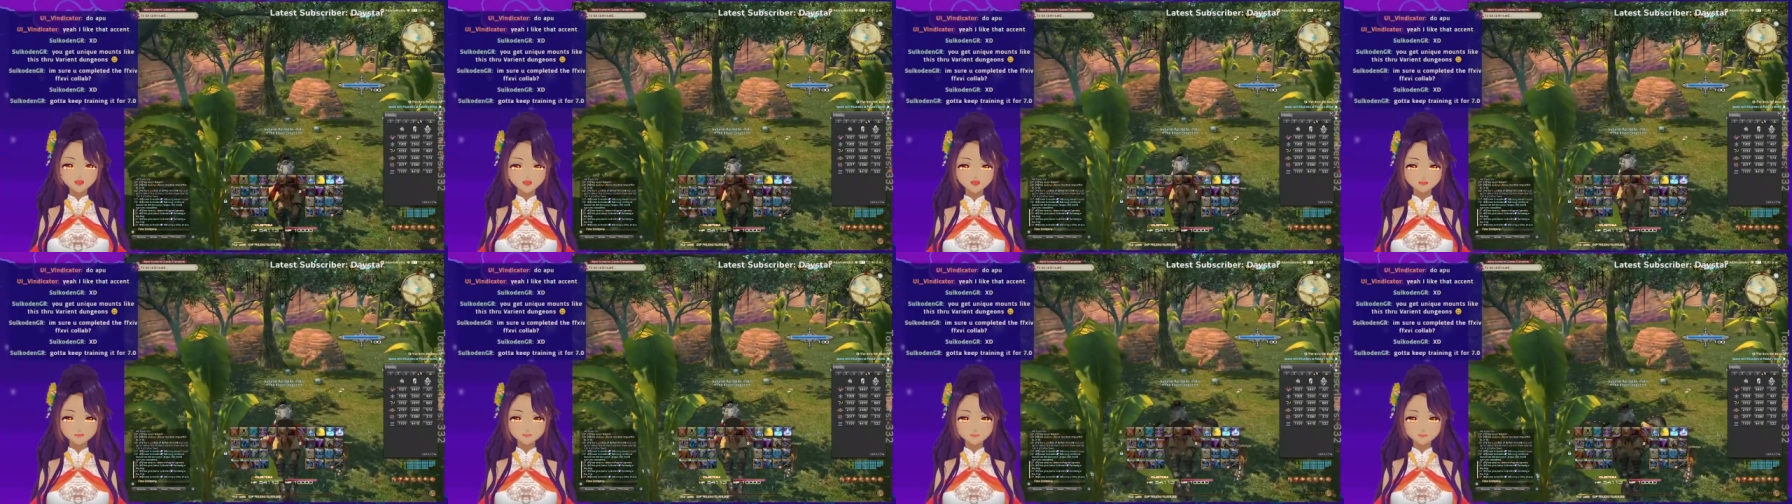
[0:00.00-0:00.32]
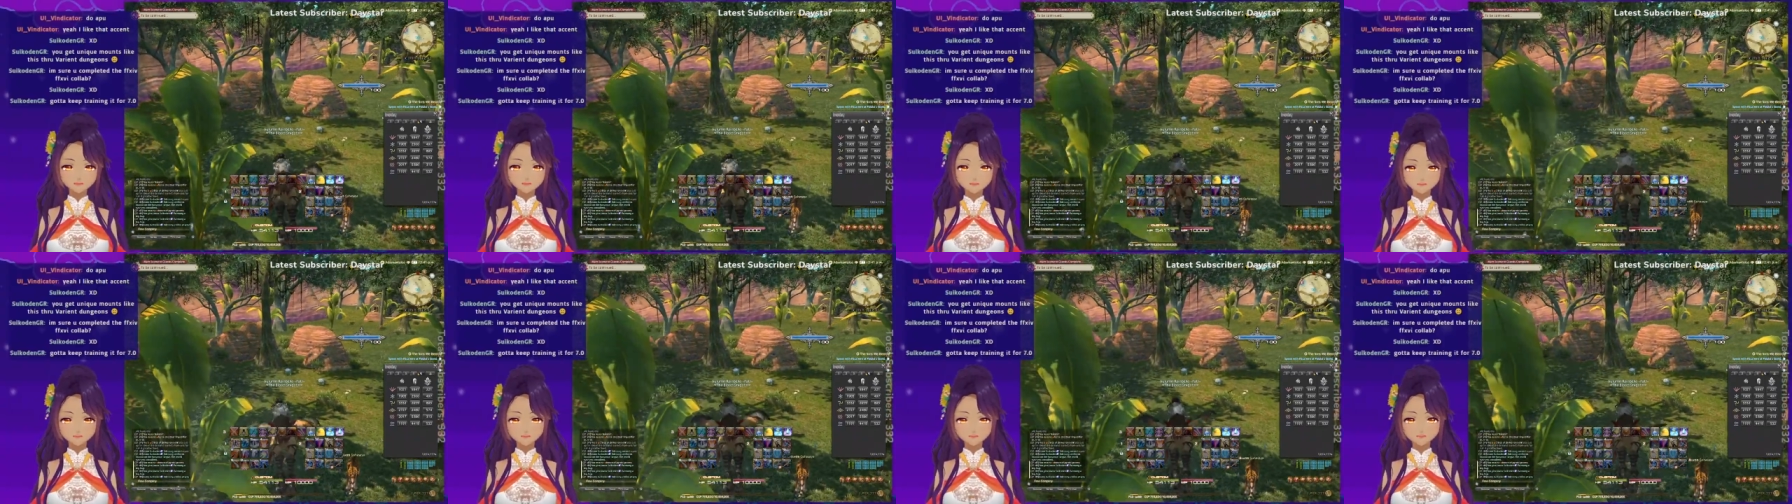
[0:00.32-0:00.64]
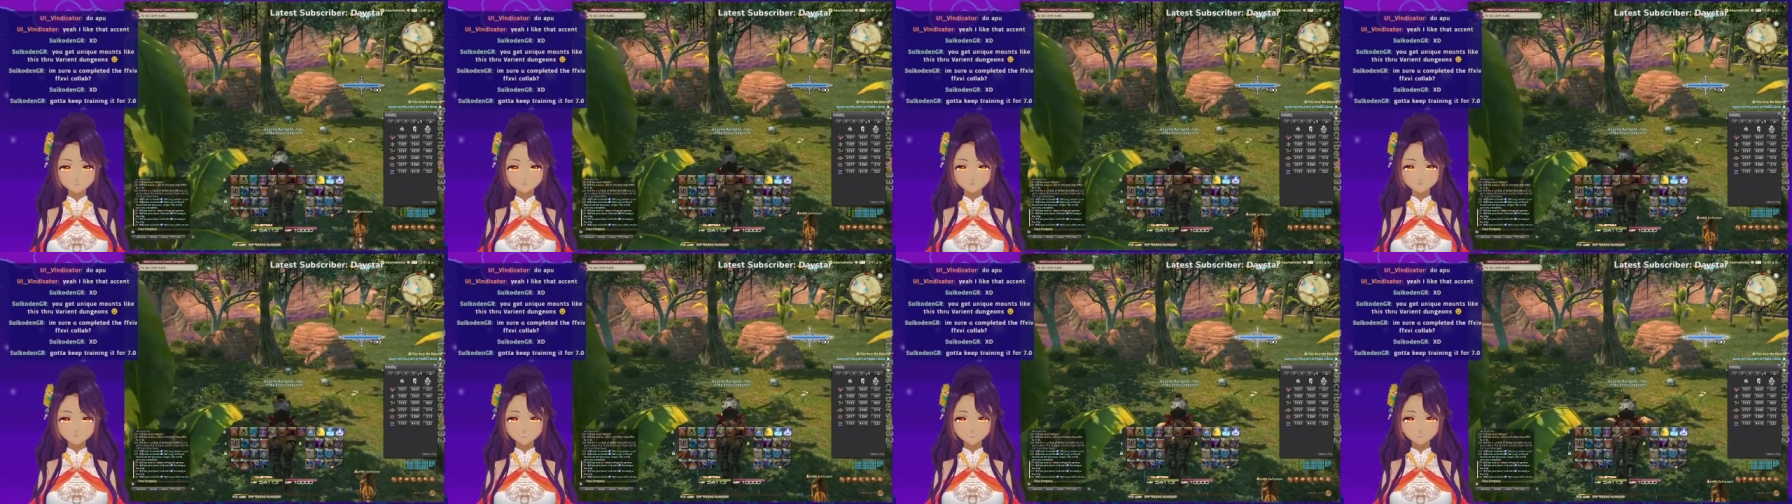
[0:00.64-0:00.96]
armor.
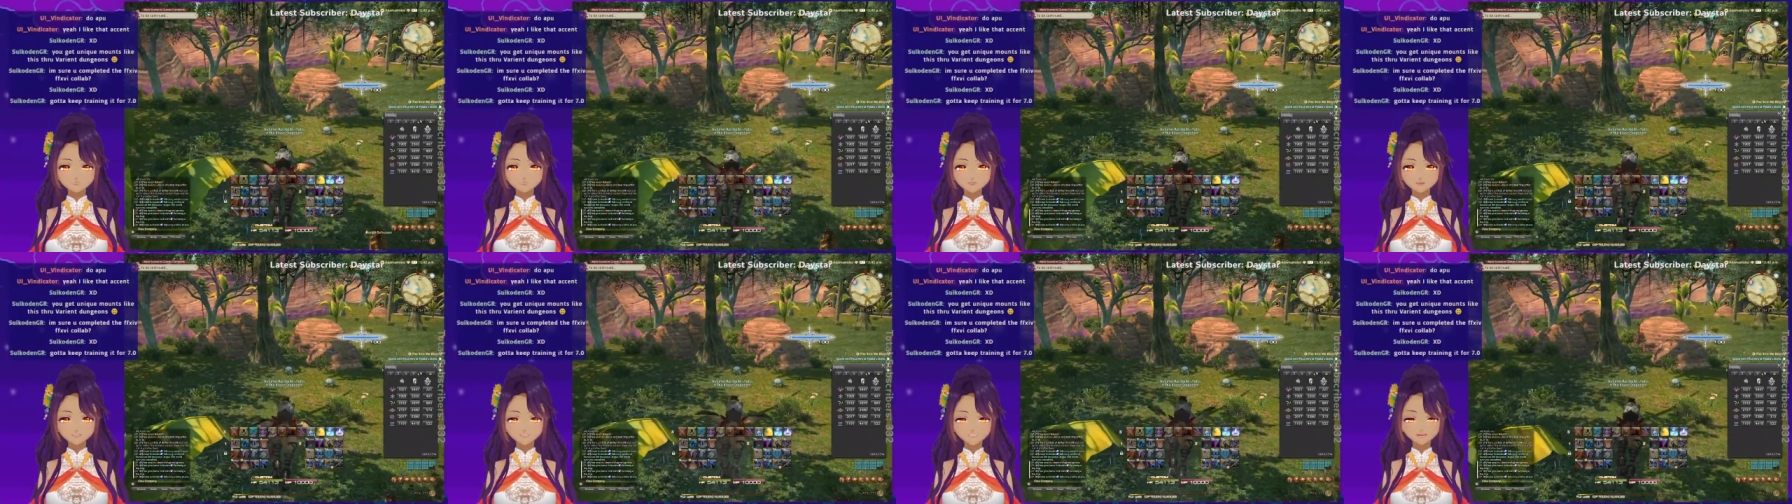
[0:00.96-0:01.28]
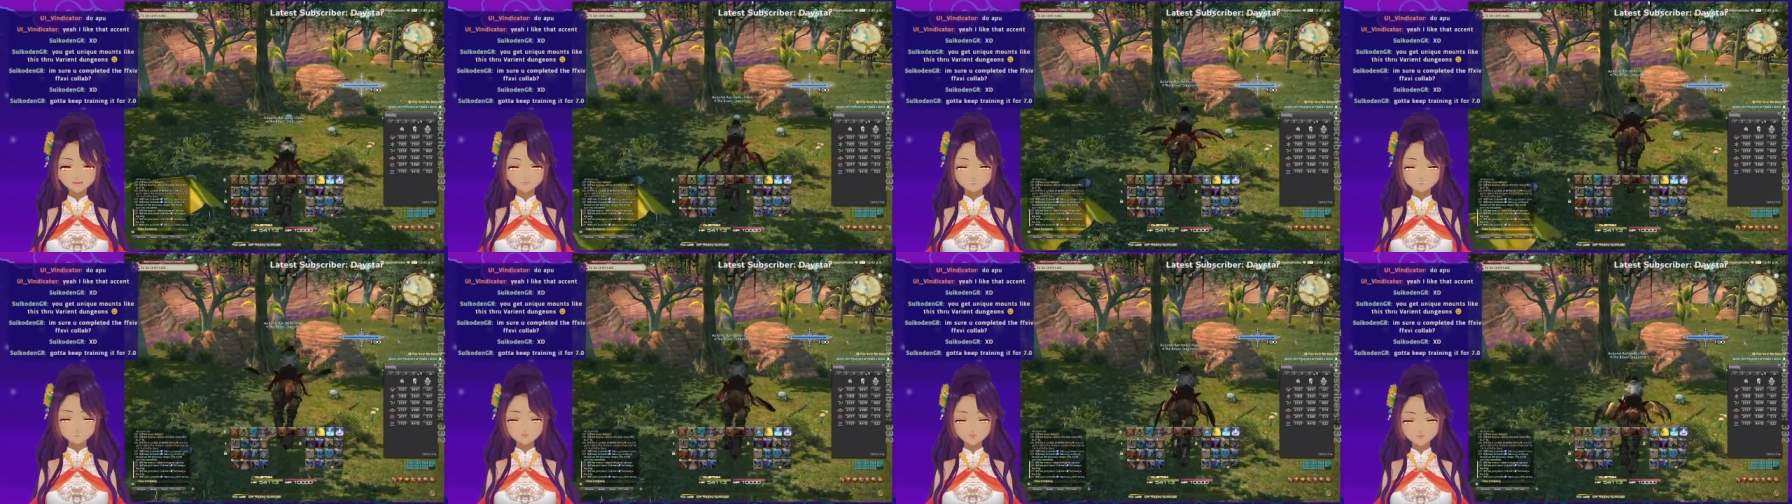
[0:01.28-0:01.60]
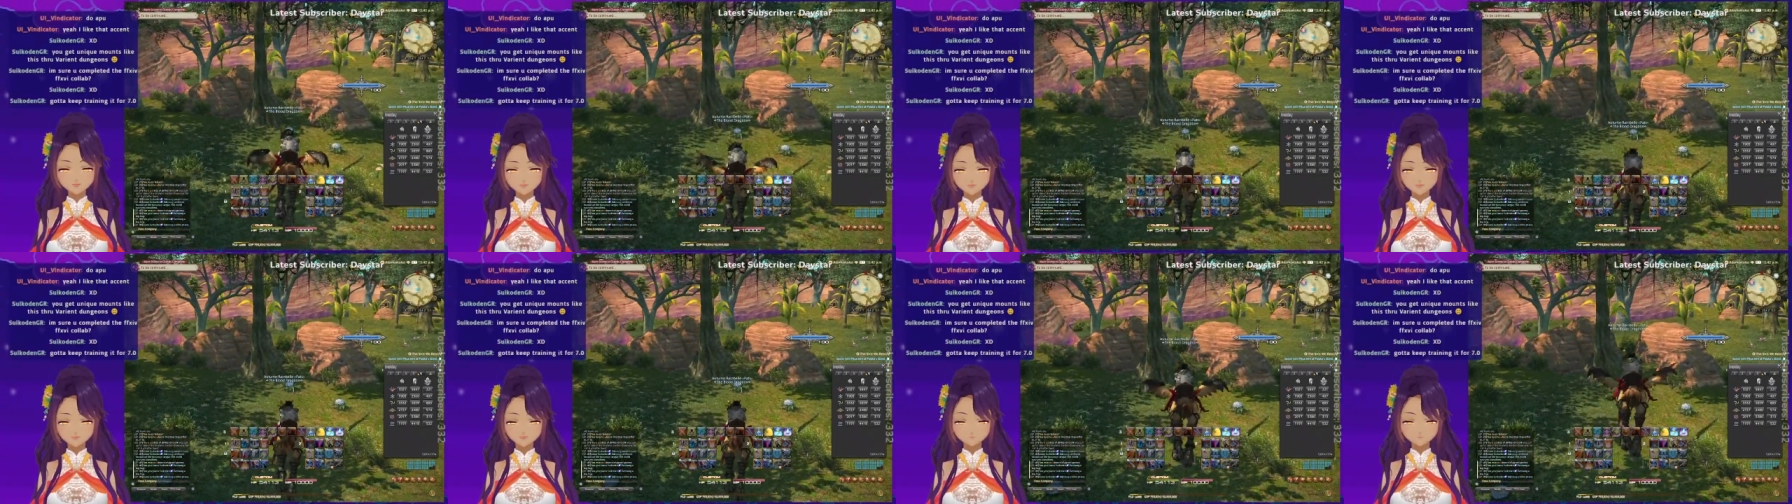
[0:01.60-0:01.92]
And that's
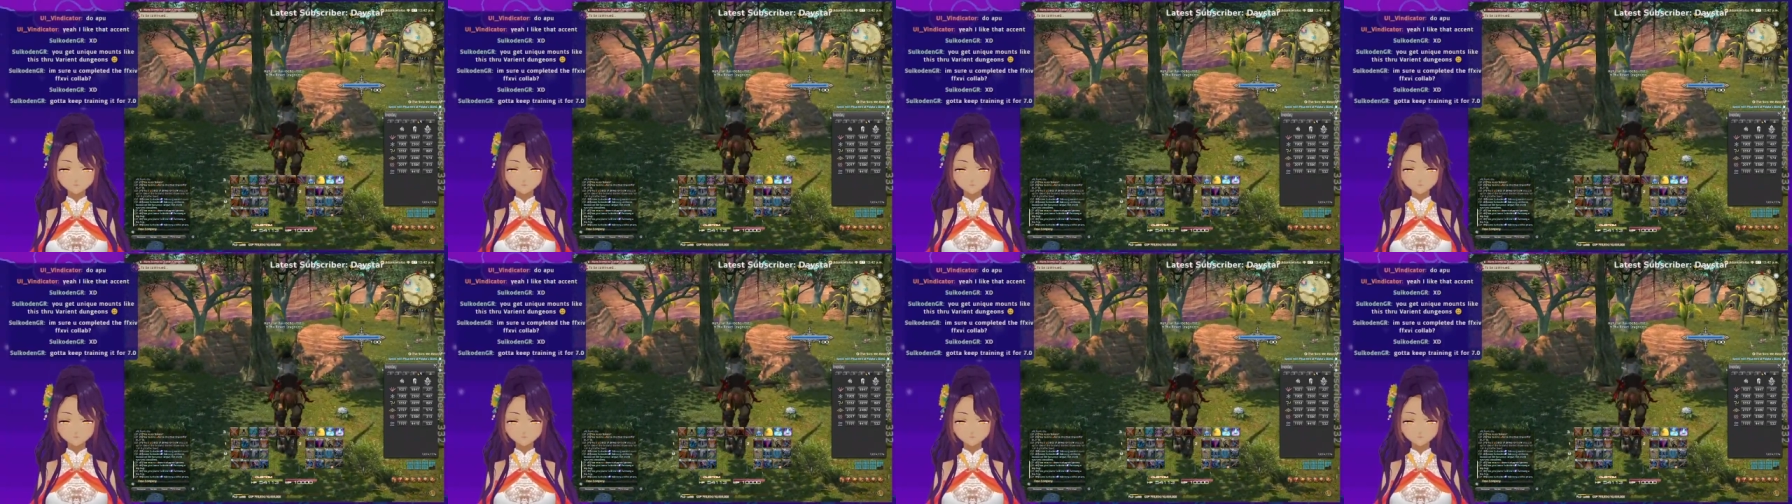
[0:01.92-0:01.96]
it.